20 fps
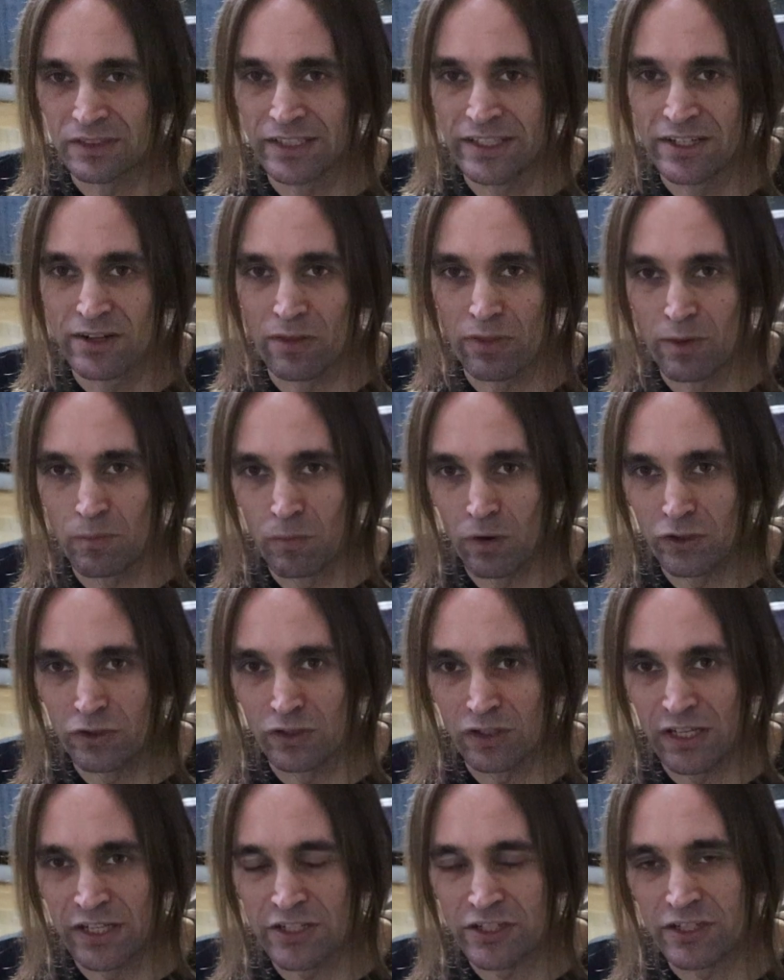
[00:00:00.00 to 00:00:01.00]
hear the
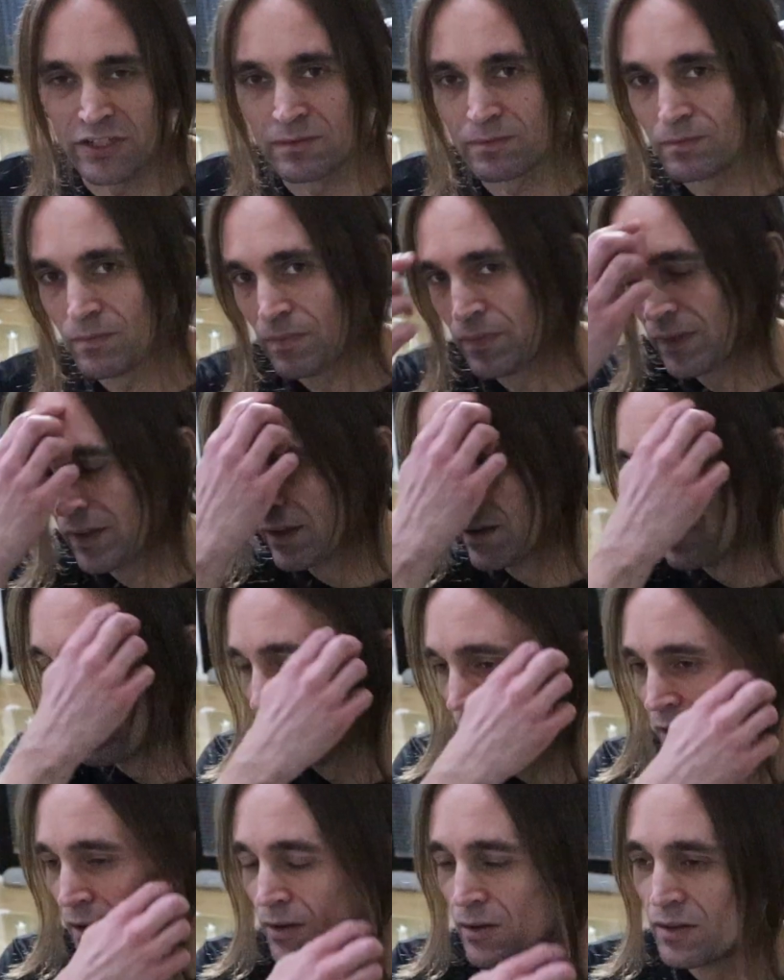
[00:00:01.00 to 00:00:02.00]
modulation.
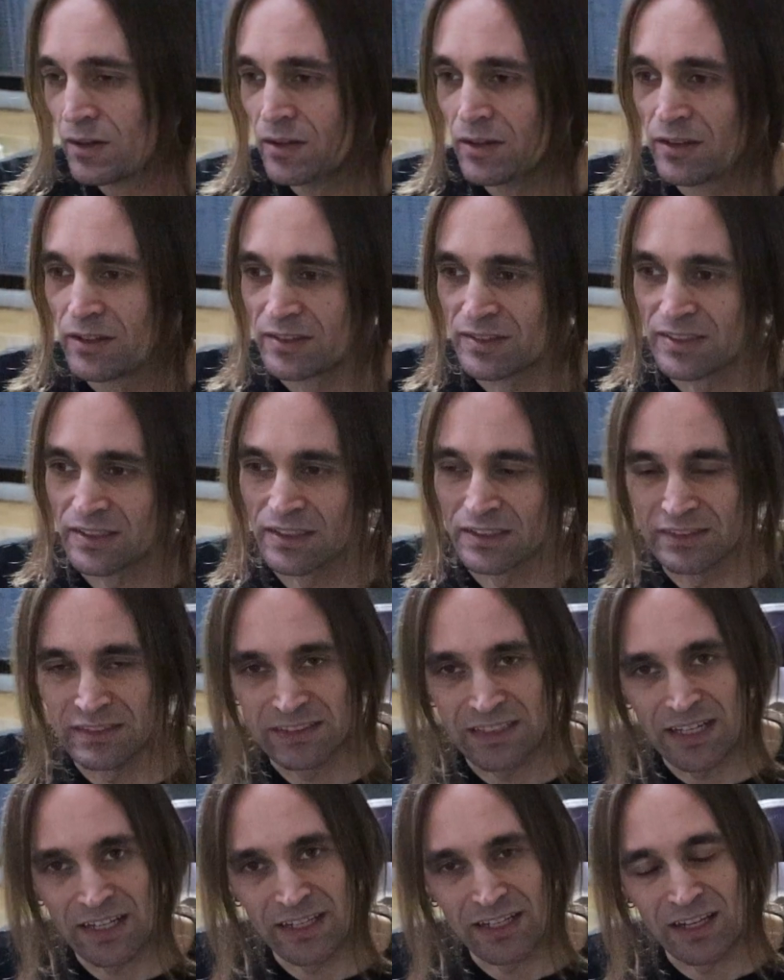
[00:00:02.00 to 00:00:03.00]
The signal is
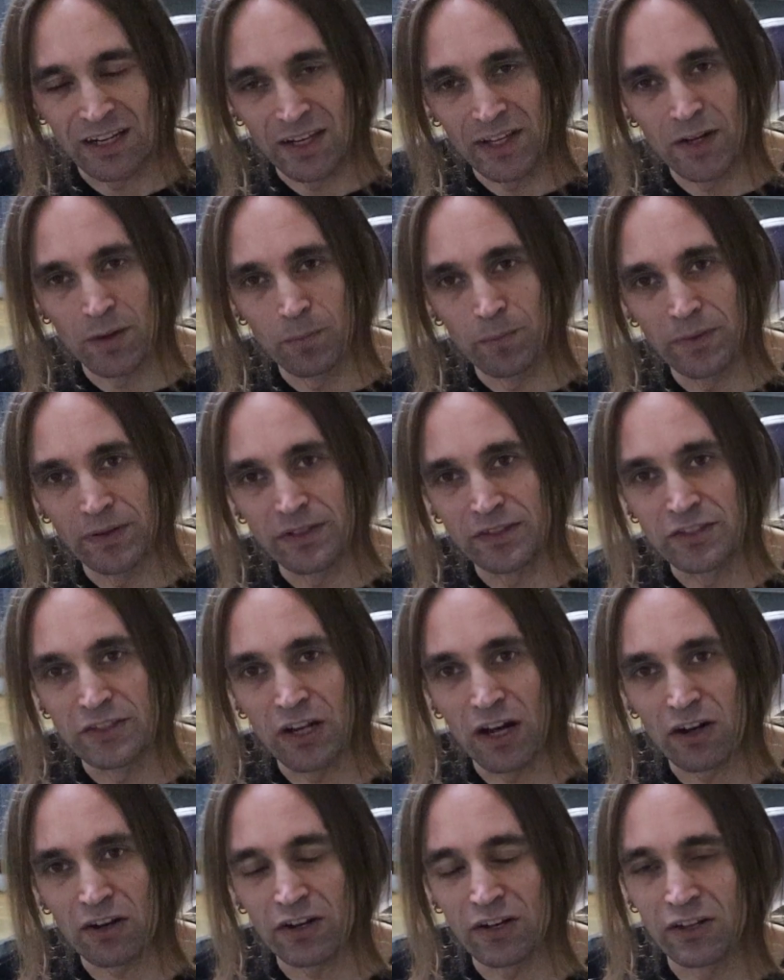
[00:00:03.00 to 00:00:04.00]
getting a little bit
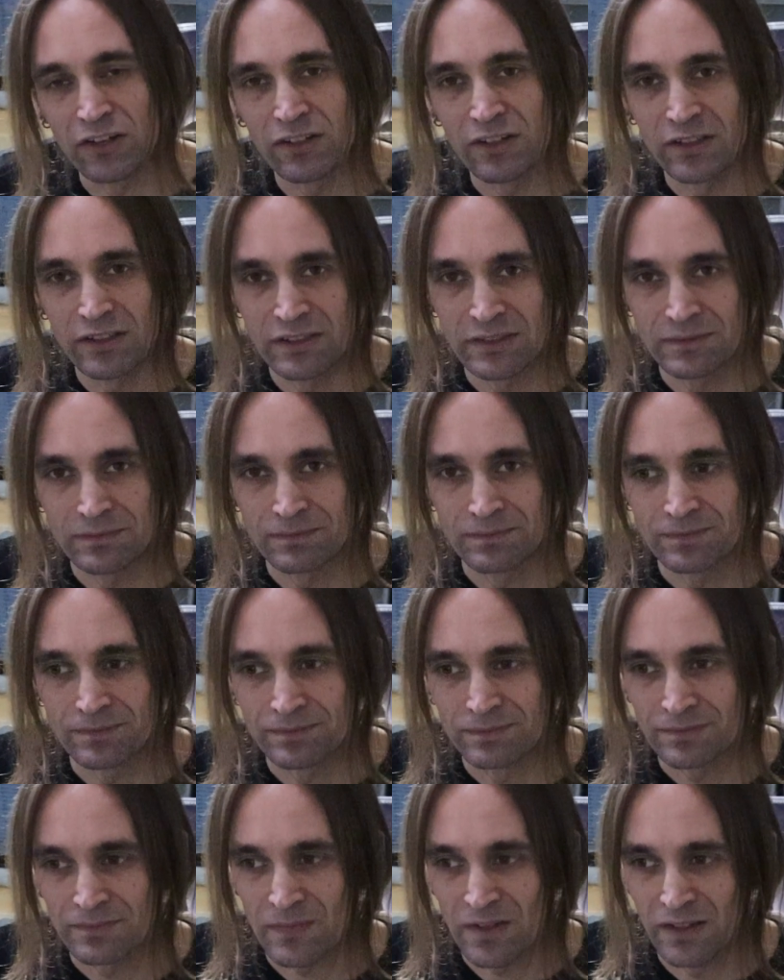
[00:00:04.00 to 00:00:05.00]
darker,
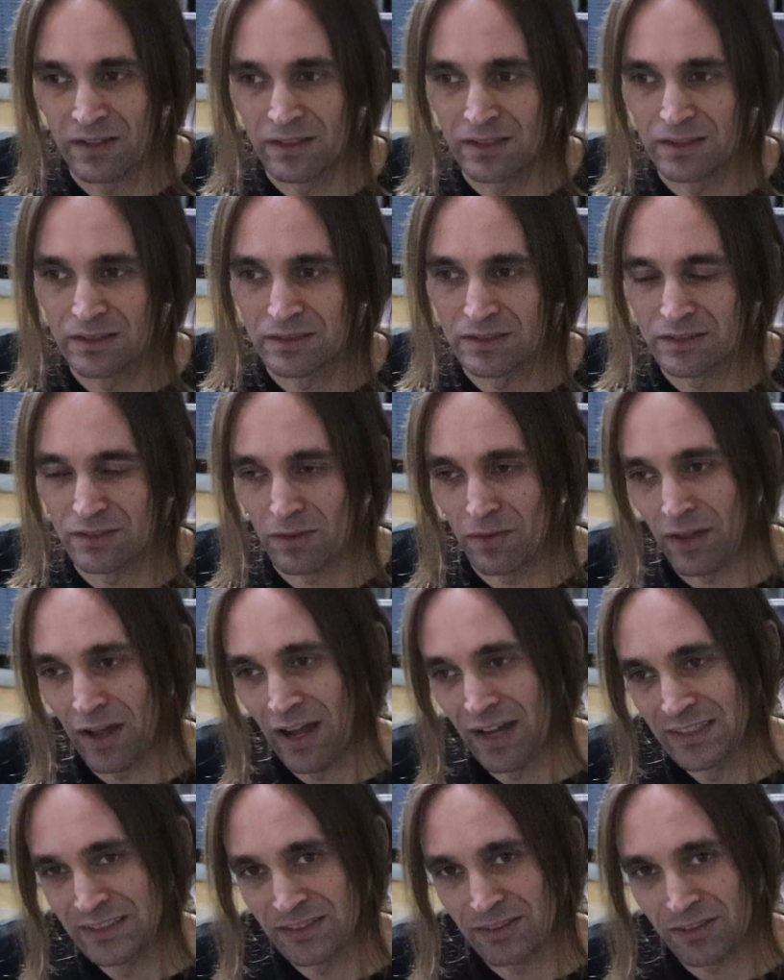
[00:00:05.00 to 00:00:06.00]
so the
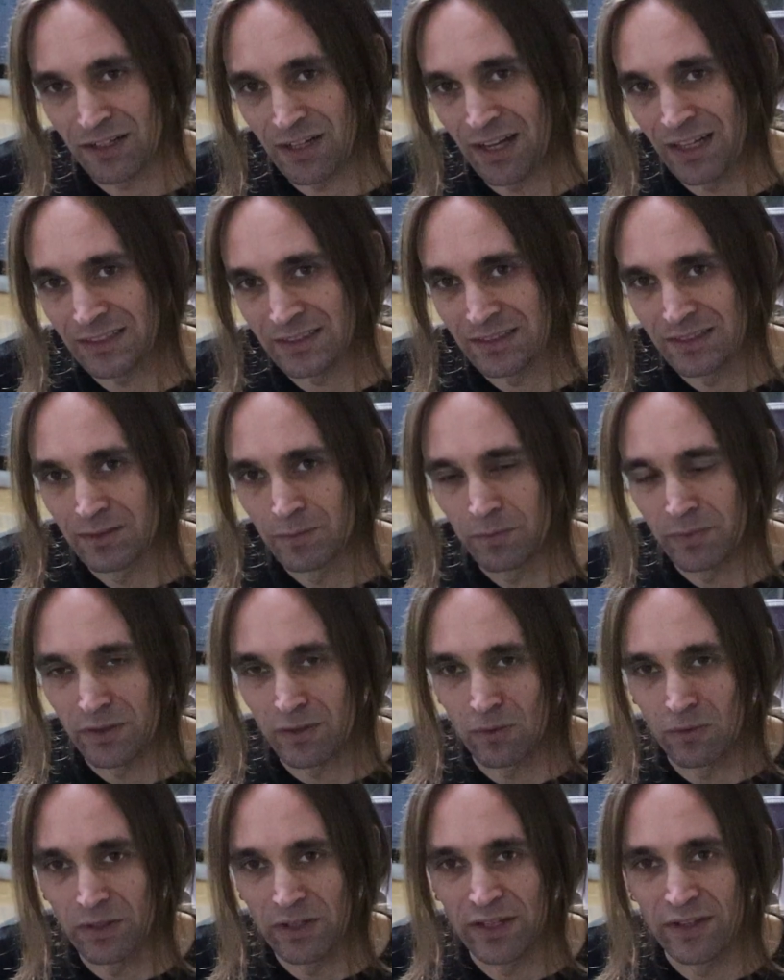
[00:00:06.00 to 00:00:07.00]
highs are cut, but
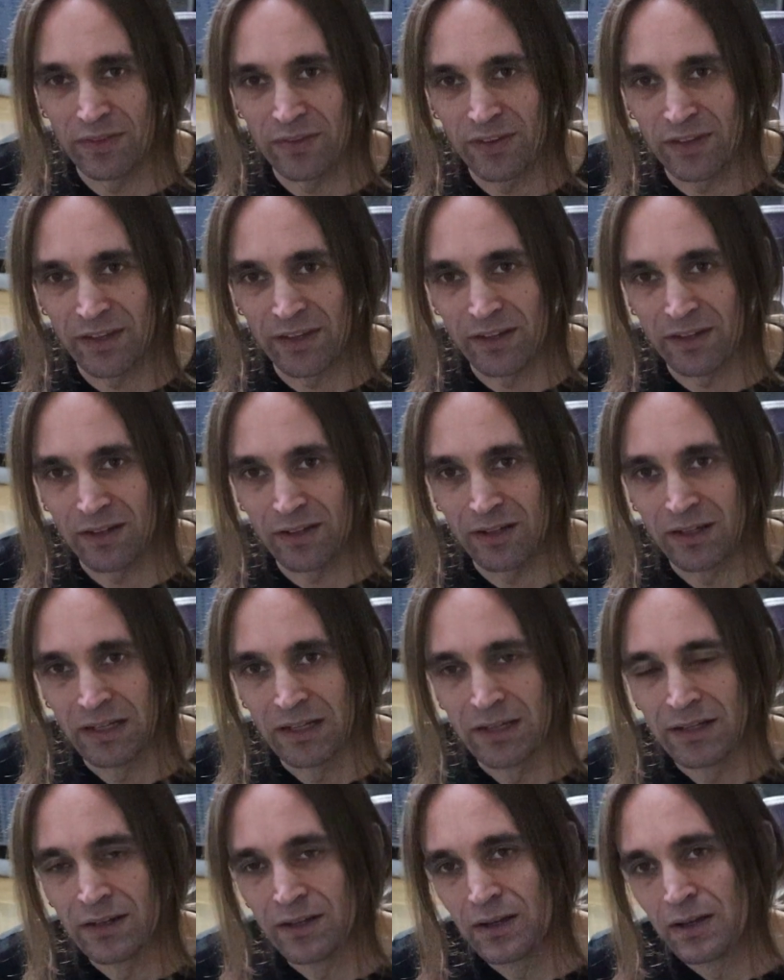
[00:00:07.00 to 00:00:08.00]
only in the
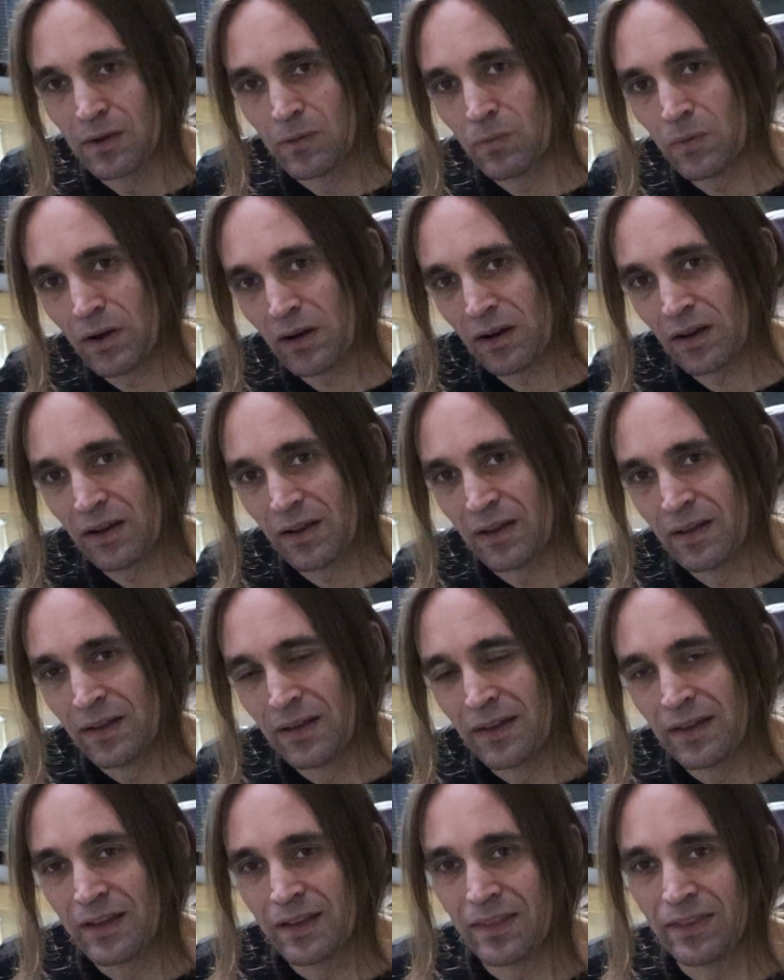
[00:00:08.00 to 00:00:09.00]

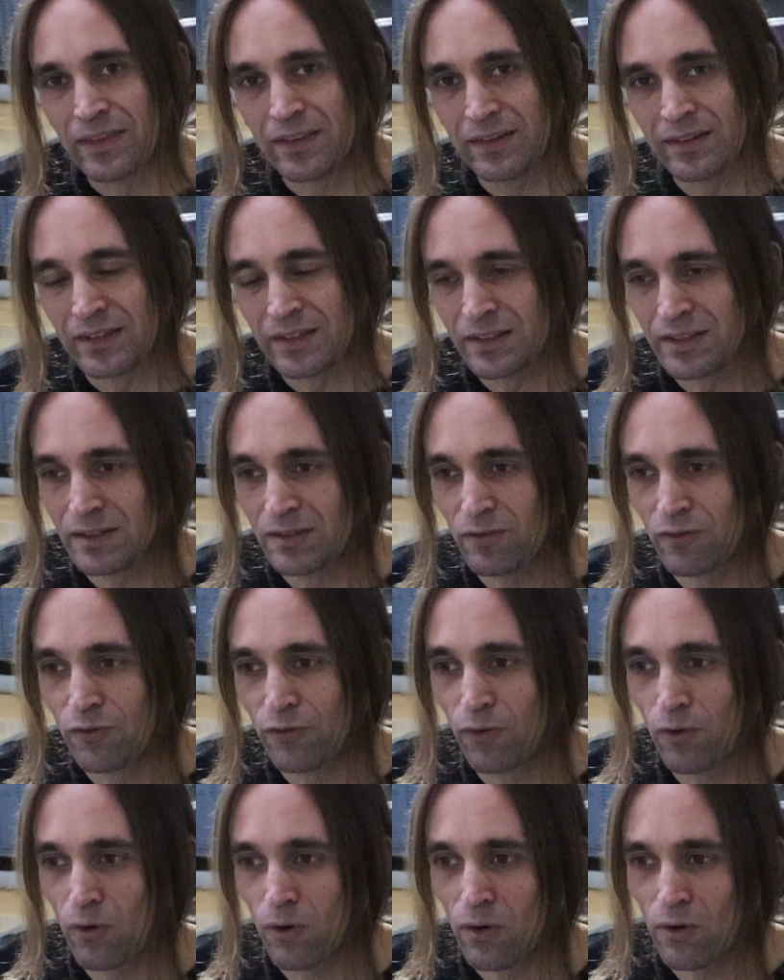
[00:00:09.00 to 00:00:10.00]
the
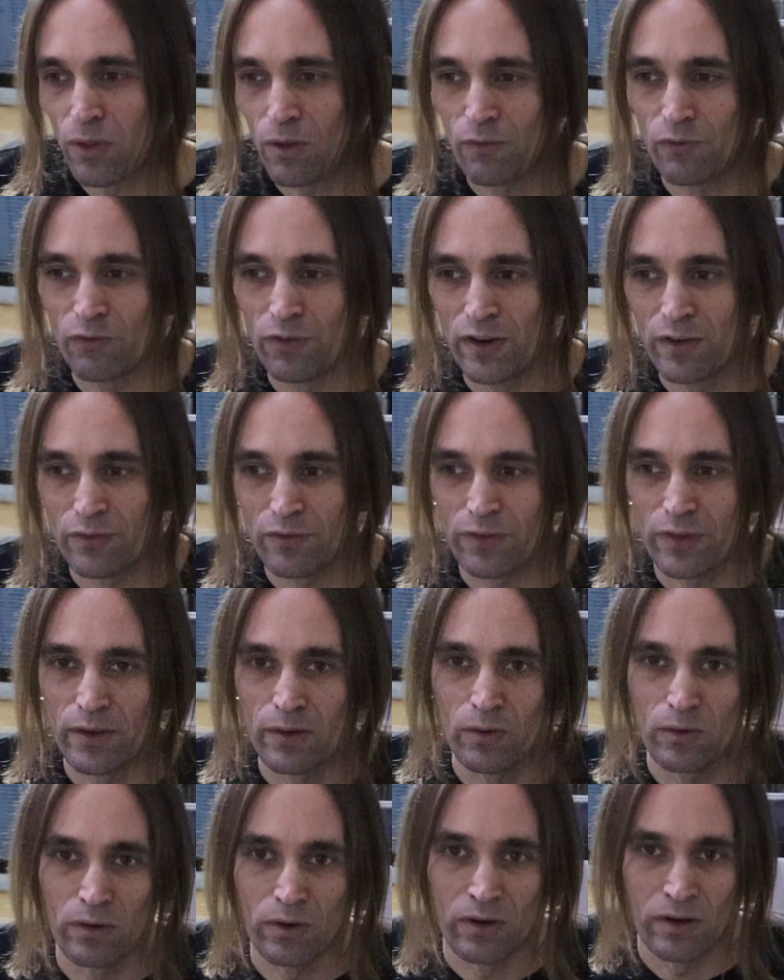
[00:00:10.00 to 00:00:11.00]
4th or 5th
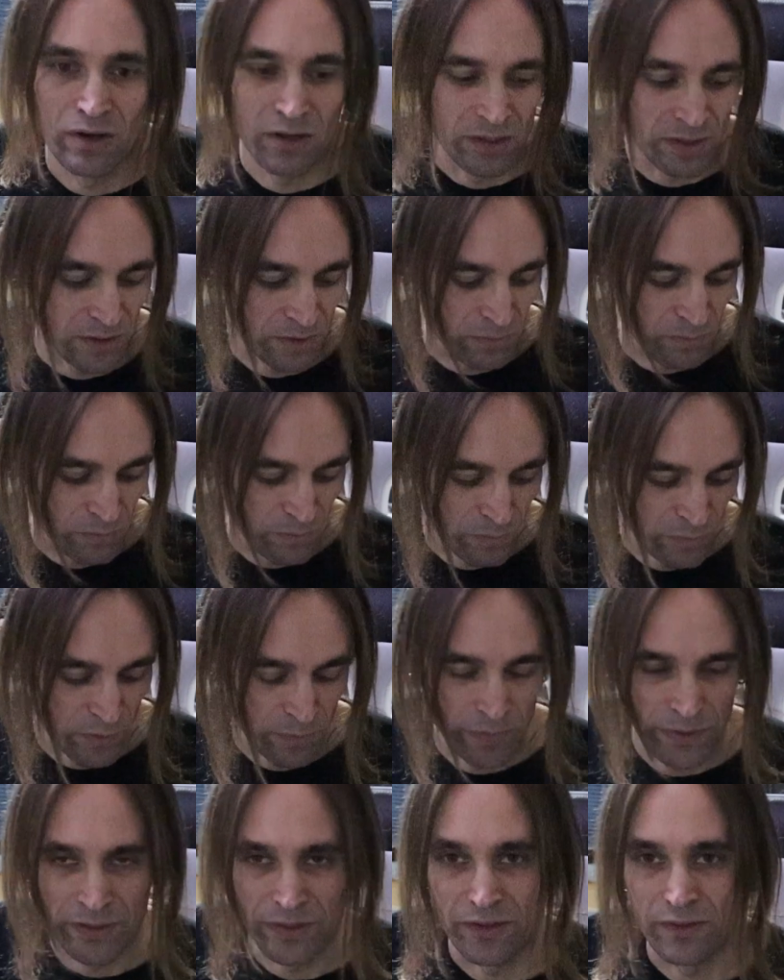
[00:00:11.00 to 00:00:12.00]

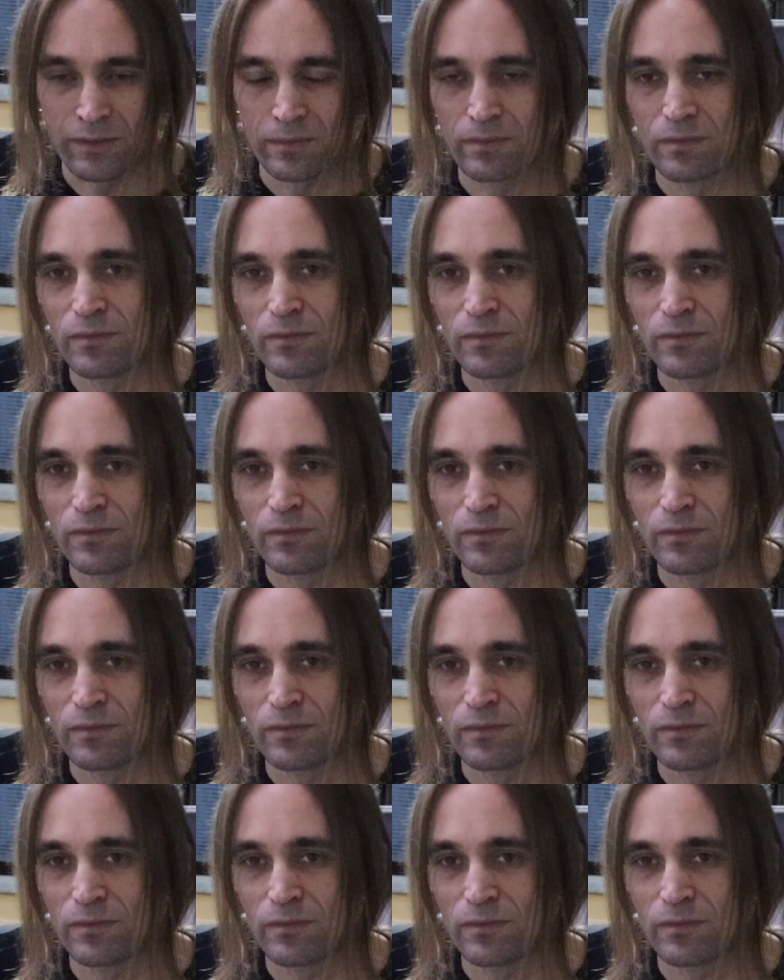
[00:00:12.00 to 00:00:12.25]
repeat.